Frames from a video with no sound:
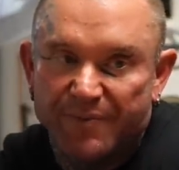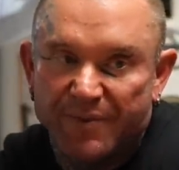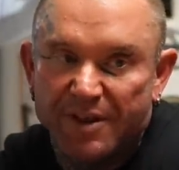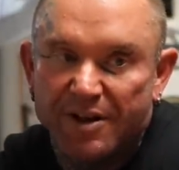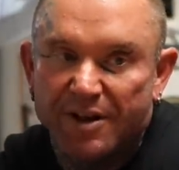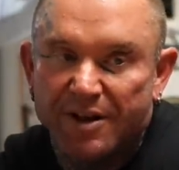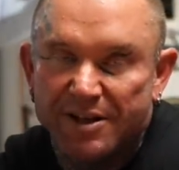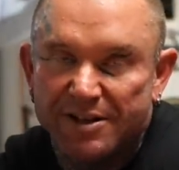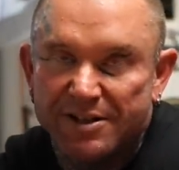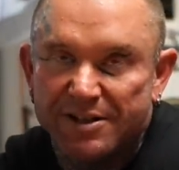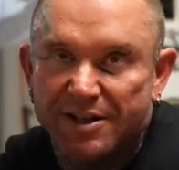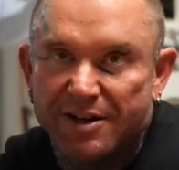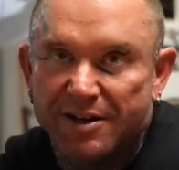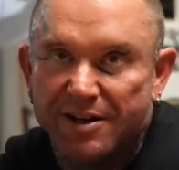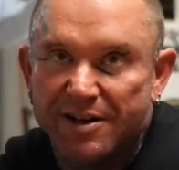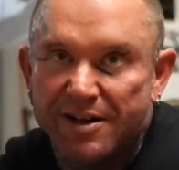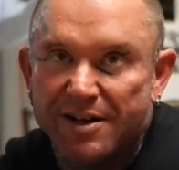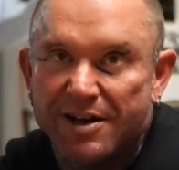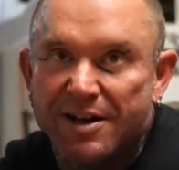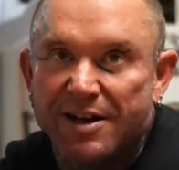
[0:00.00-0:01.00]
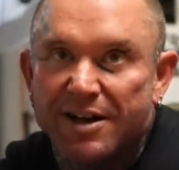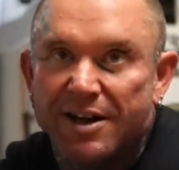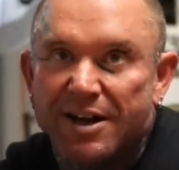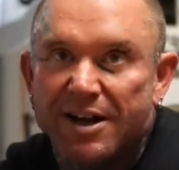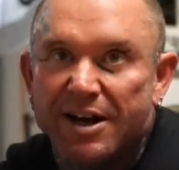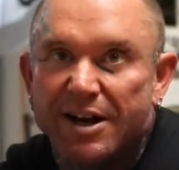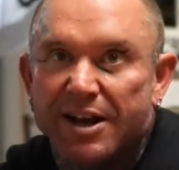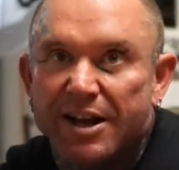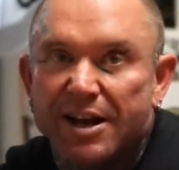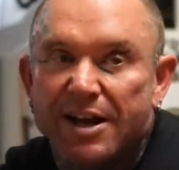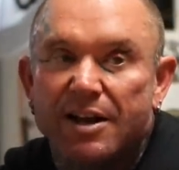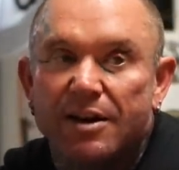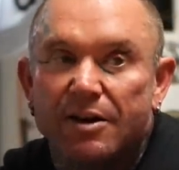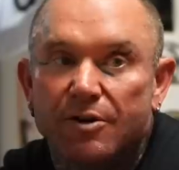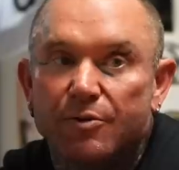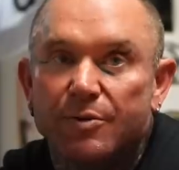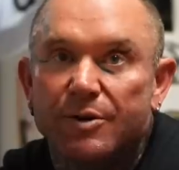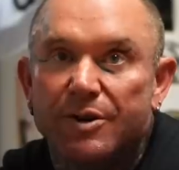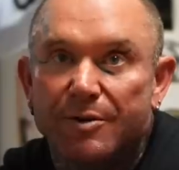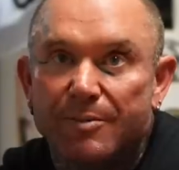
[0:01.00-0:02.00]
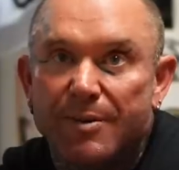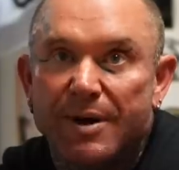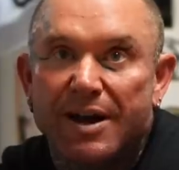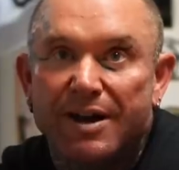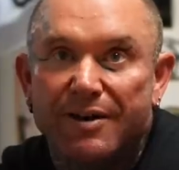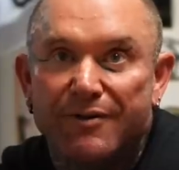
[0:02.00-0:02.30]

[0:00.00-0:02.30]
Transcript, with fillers: like I said, cutting out a little bit of bad